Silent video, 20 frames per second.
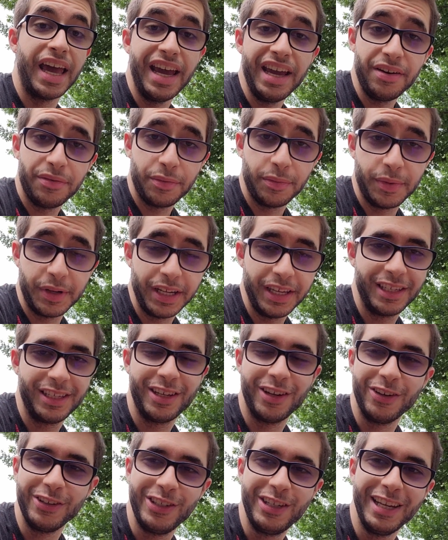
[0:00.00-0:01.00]
Hey everybody,
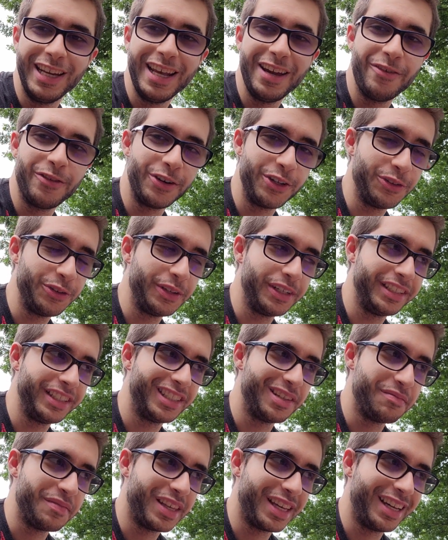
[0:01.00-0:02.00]
so today we're doing
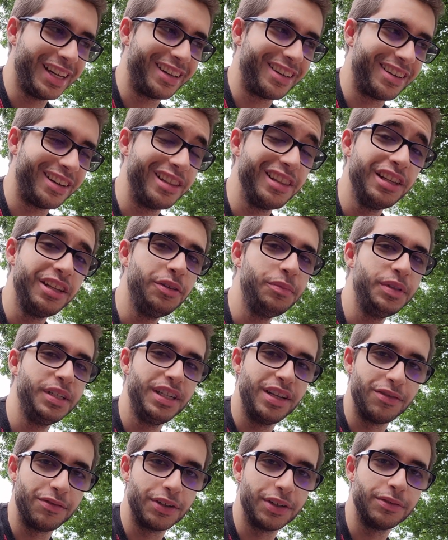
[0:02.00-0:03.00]
something a little bit
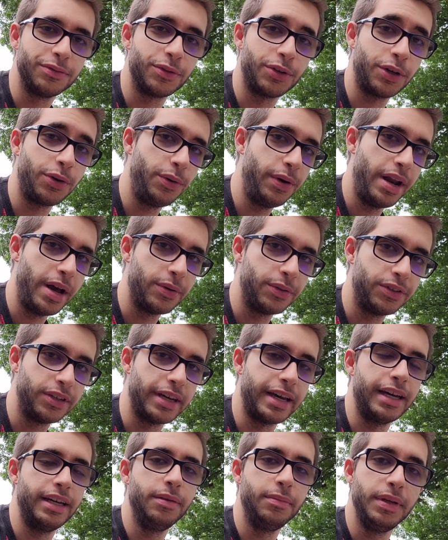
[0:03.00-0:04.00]
different. We're going
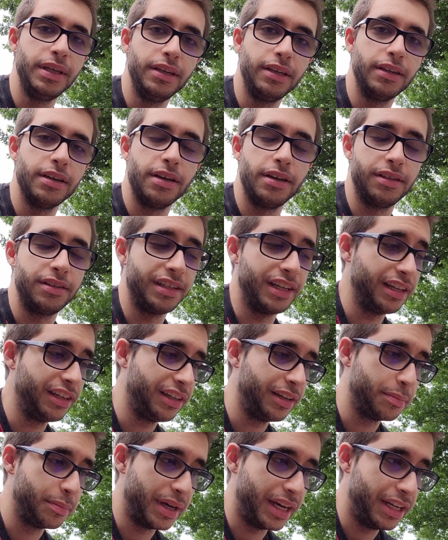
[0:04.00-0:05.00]
outside,
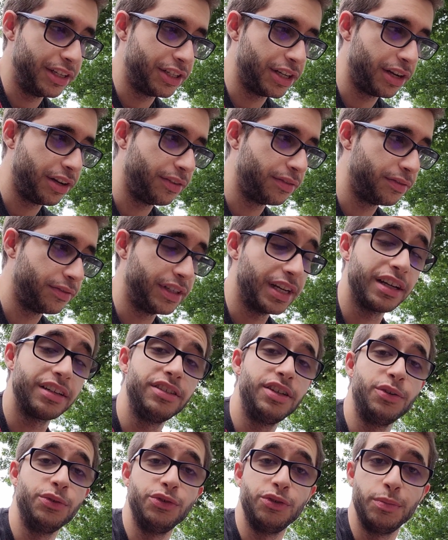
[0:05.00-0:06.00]
taking a page out of
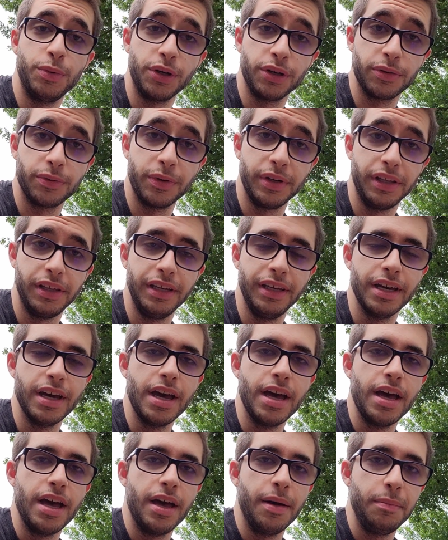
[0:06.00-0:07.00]
Tectone's book, really,
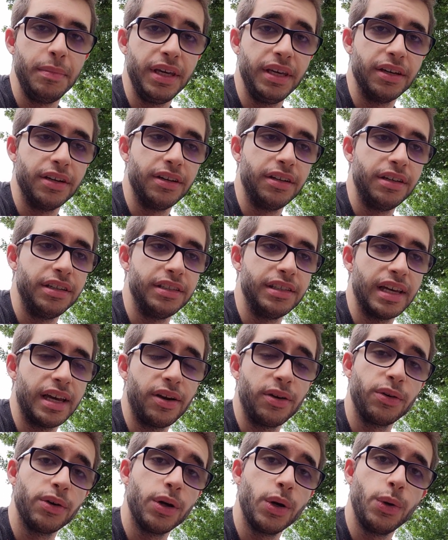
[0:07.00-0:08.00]
because I
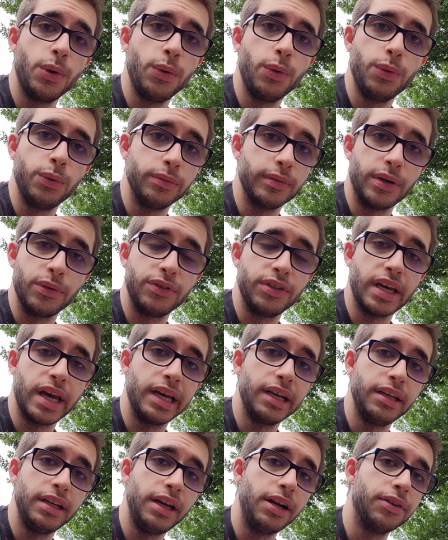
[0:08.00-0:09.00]
don't go
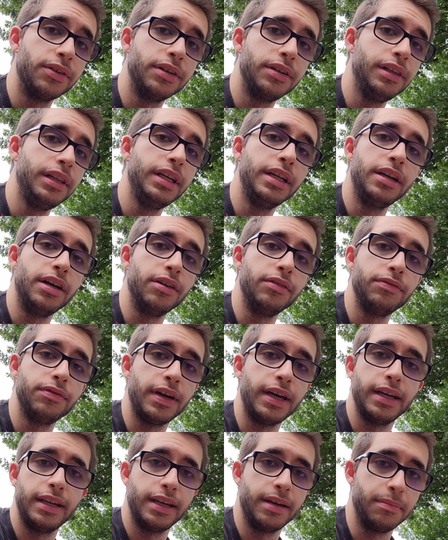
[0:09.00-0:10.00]
outside nearly enough
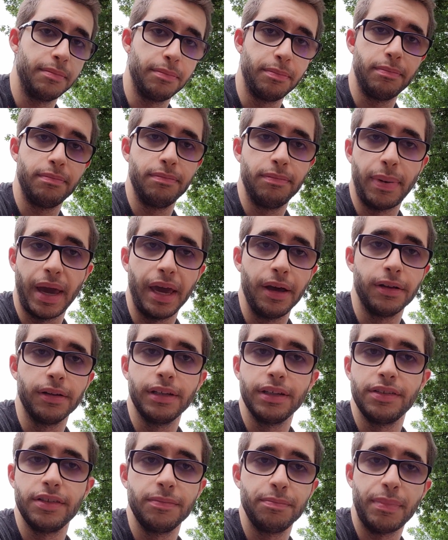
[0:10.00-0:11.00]
and I'm
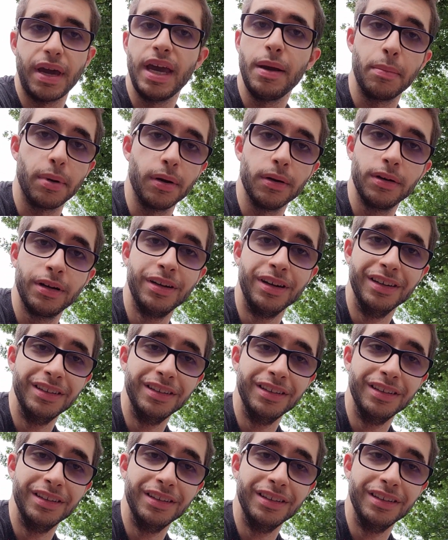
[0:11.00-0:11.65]
pale as paper.